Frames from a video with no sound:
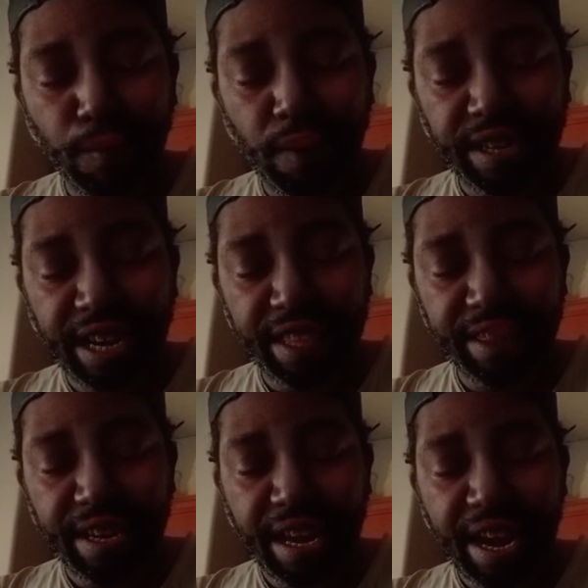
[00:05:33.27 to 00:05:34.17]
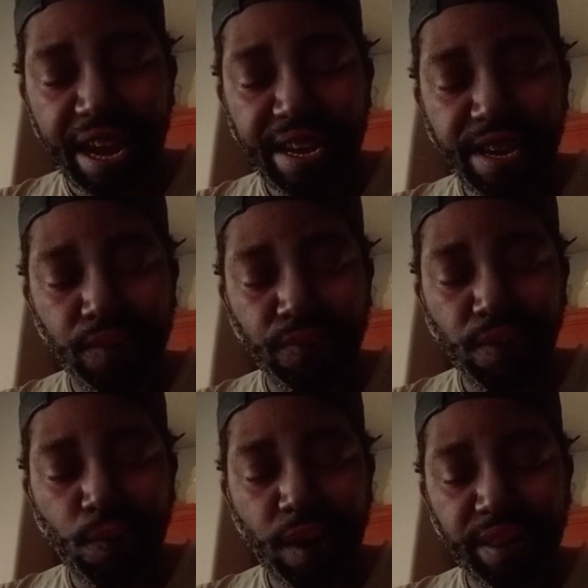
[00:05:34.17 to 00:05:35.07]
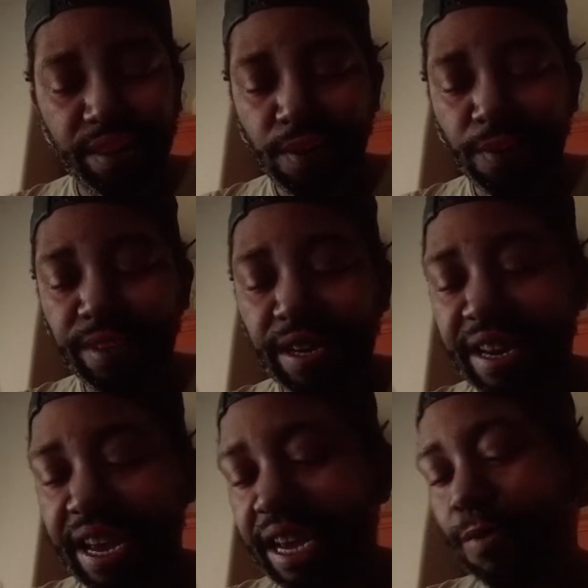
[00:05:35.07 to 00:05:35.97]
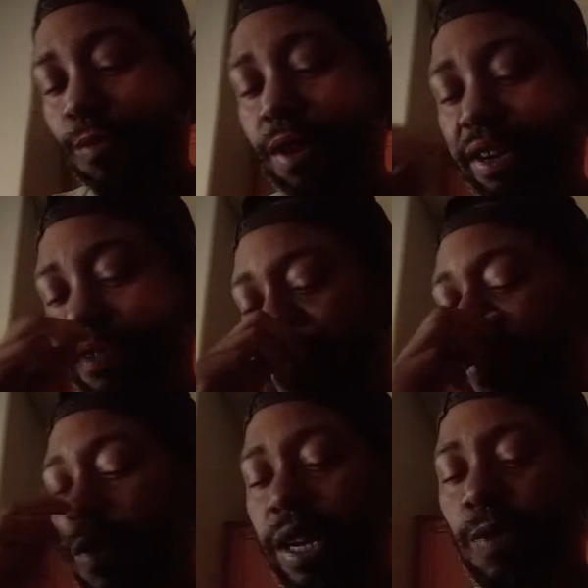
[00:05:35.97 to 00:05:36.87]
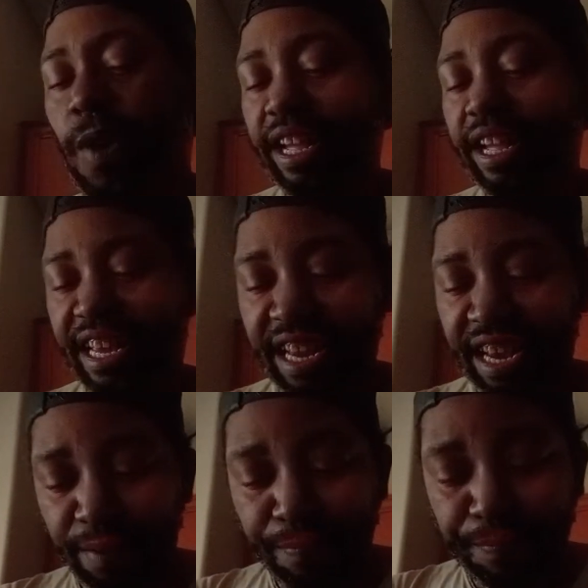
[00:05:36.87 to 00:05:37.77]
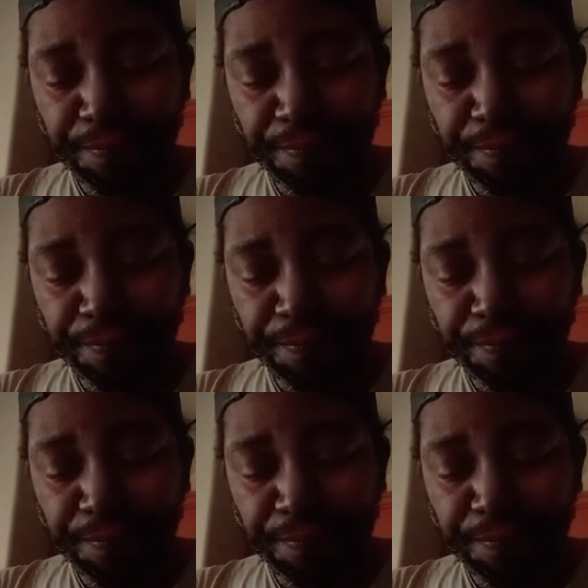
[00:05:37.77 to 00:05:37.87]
broadcasting at 800 watts during the day and 140 watts at night.